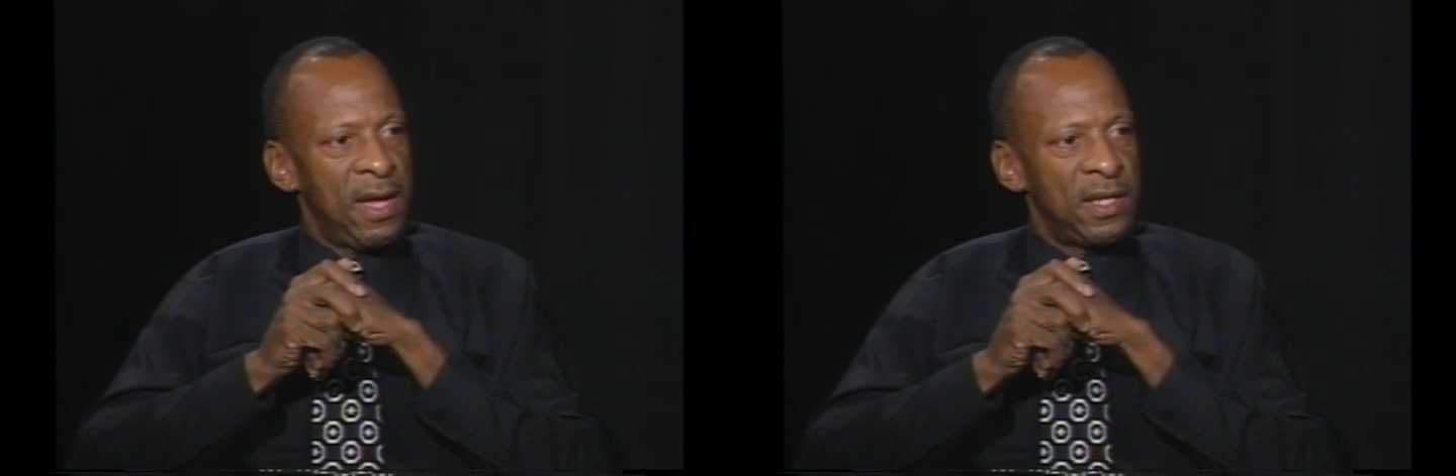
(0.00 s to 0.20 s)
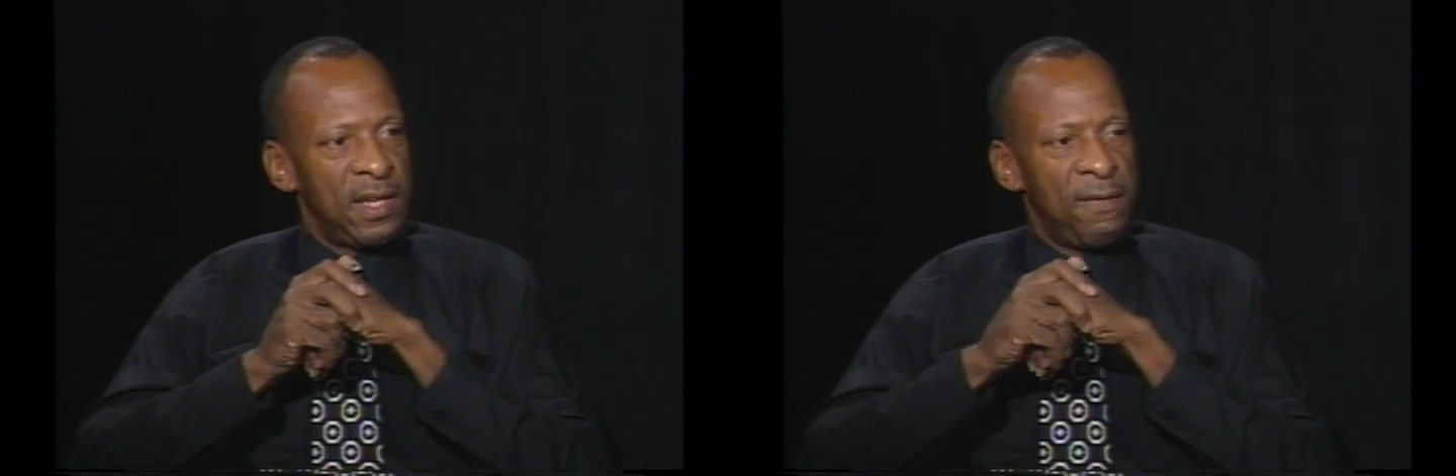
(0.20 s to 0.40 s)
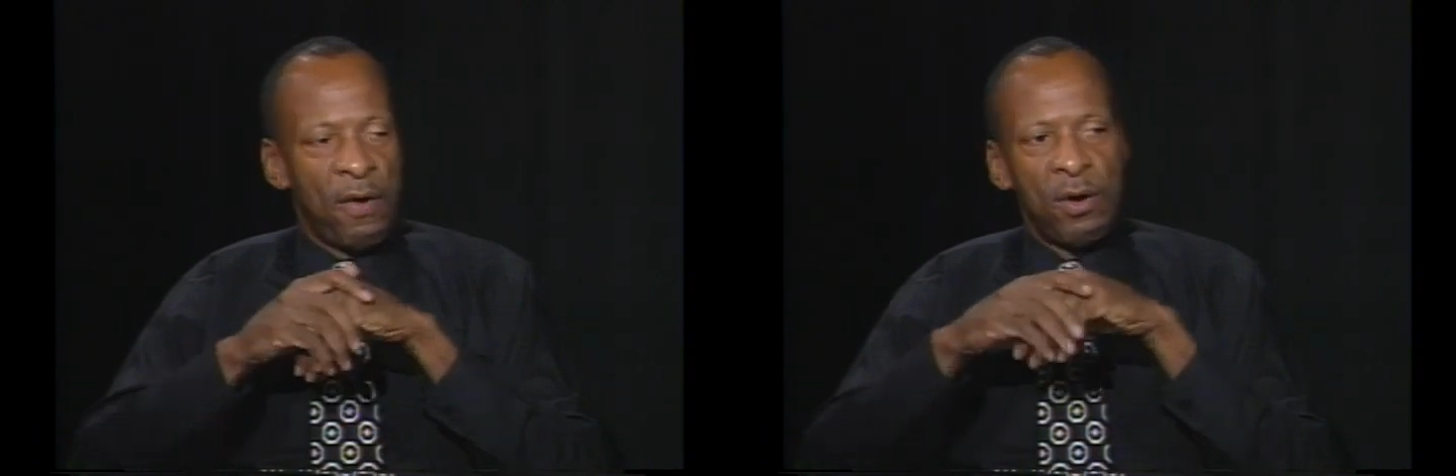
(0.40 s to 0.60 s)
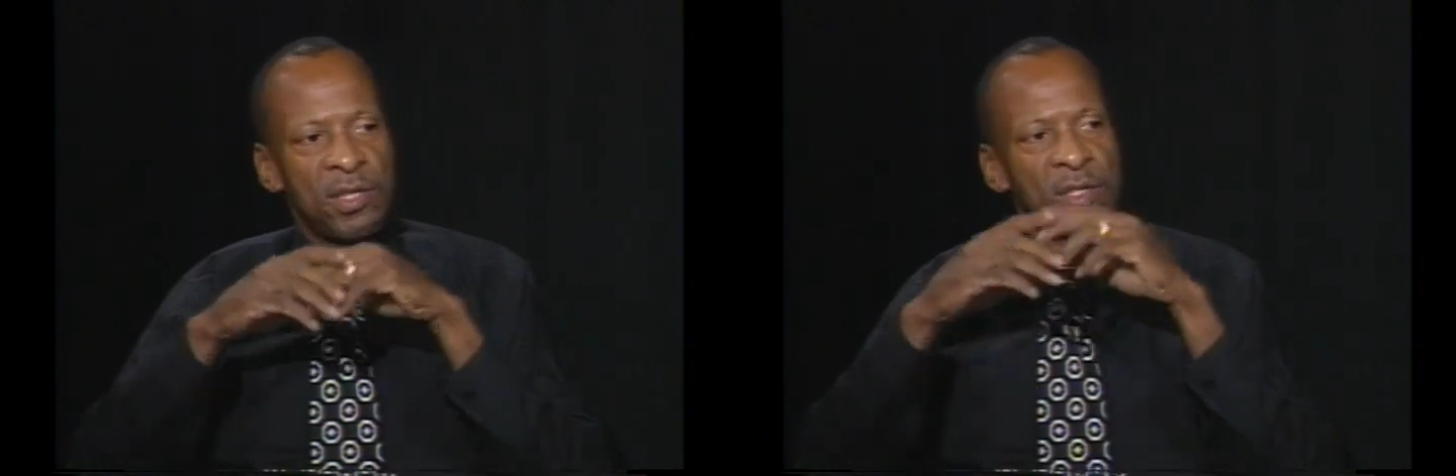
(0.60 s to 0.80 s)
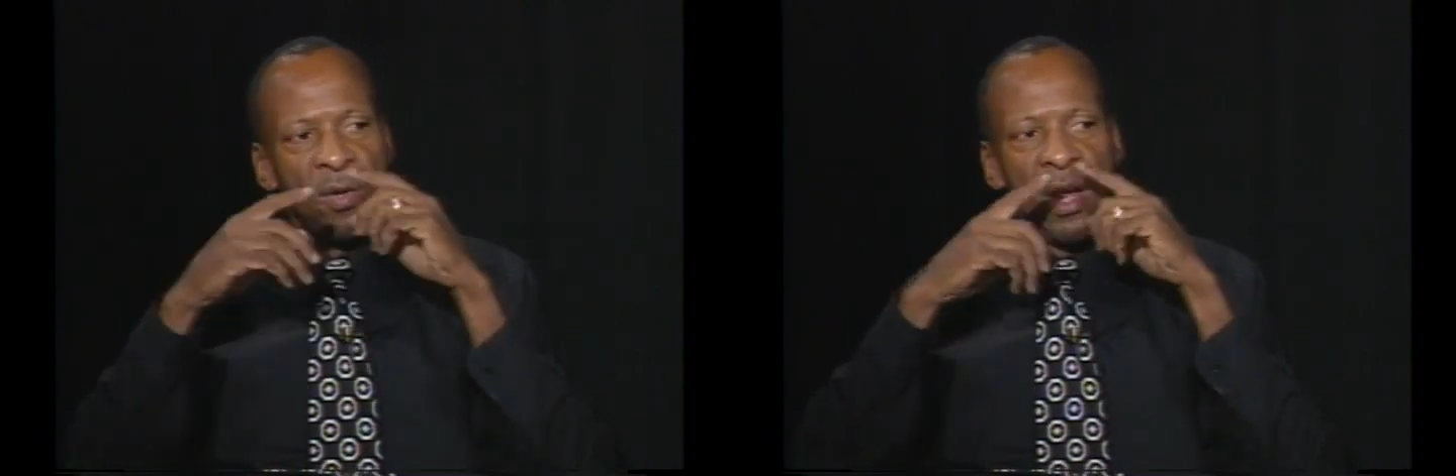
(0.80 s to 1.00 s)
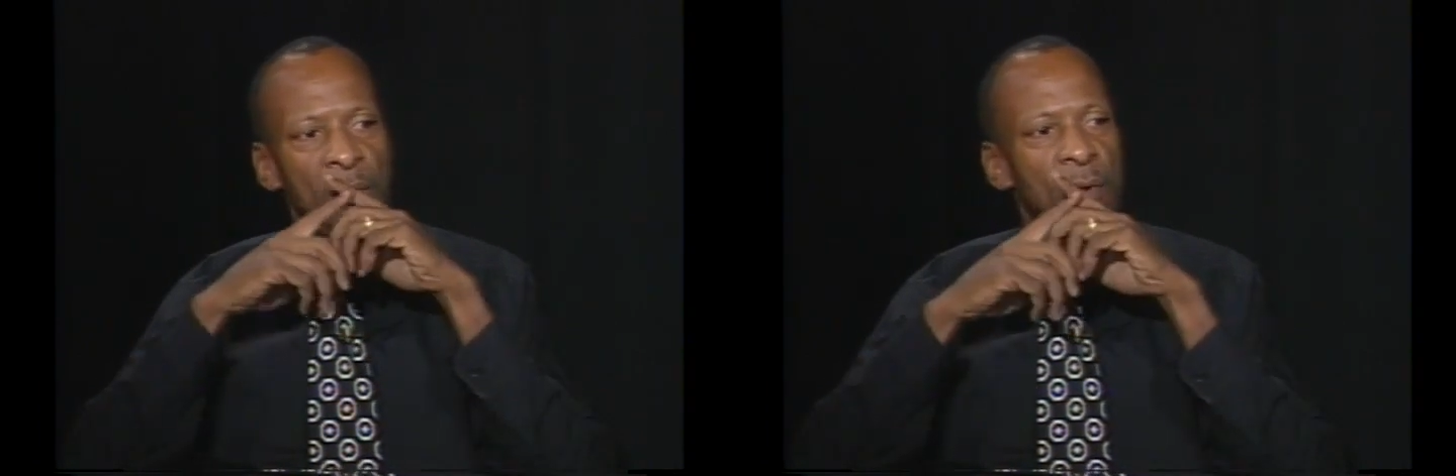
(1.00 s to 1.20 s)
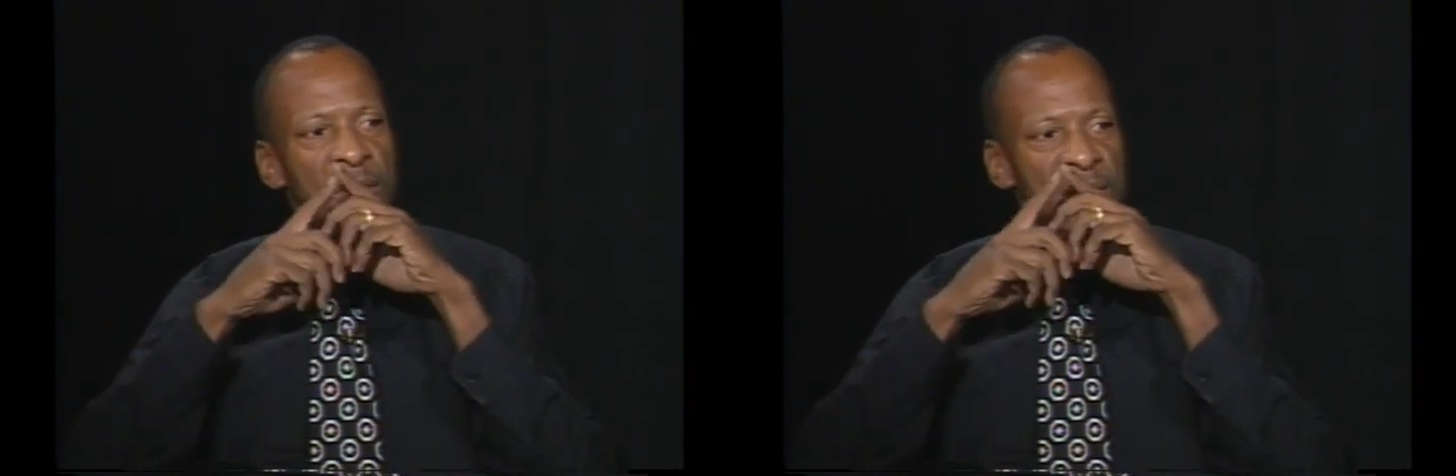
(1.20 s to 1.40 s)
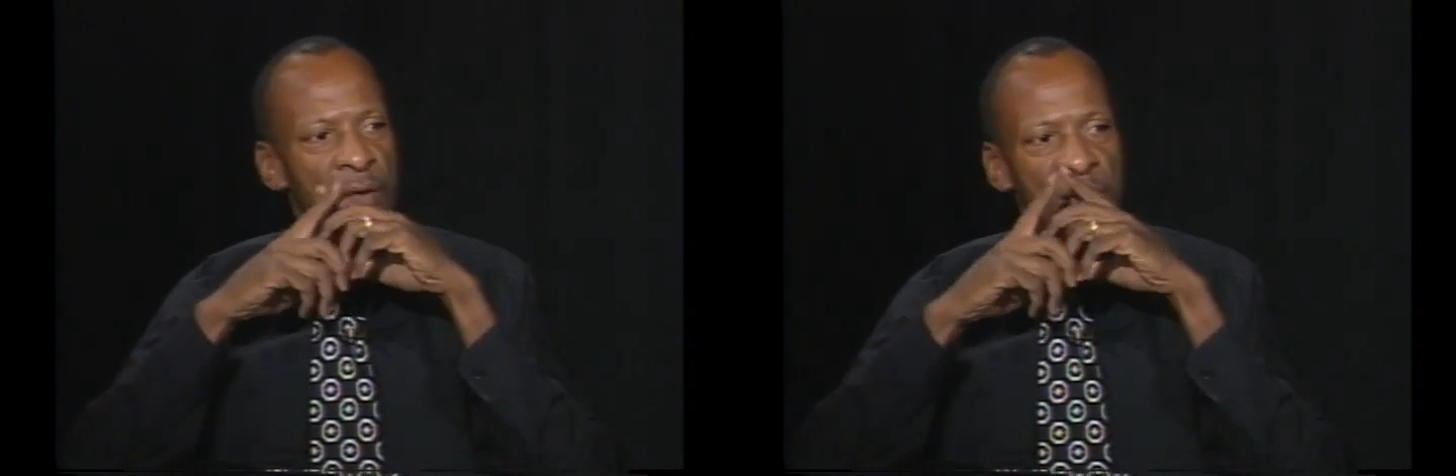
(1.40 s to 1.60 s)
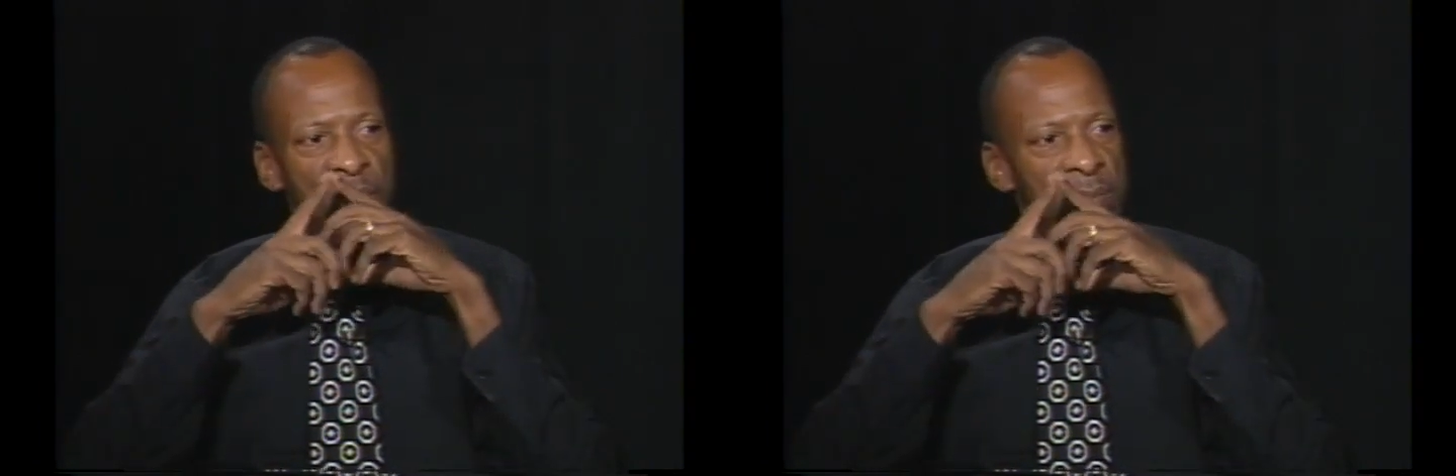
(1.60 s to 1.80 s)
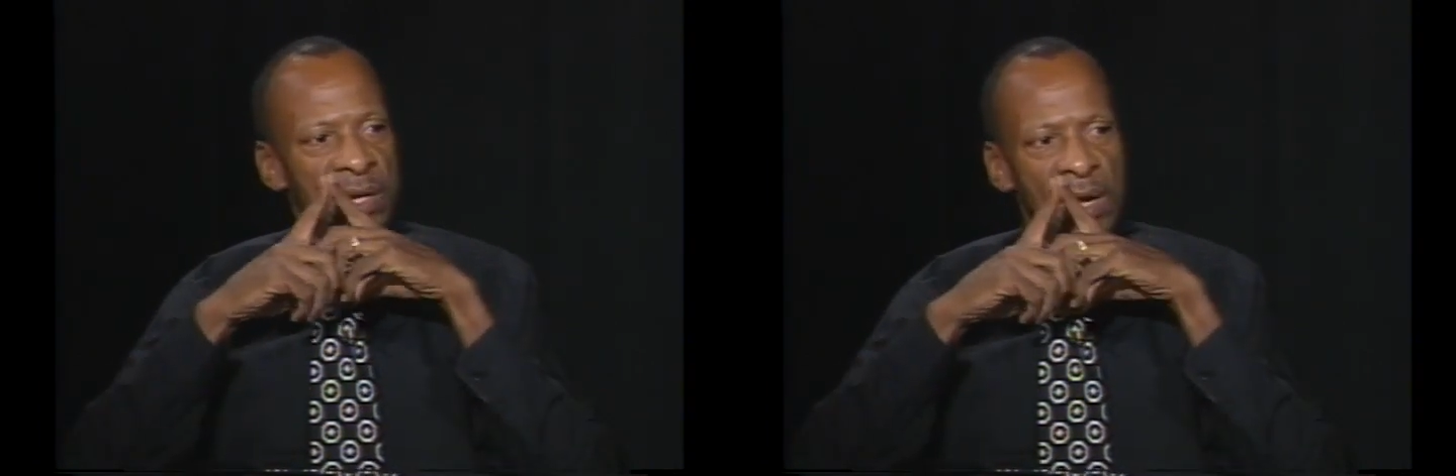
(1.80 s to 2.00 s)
so in other words, in order for him to come to himself,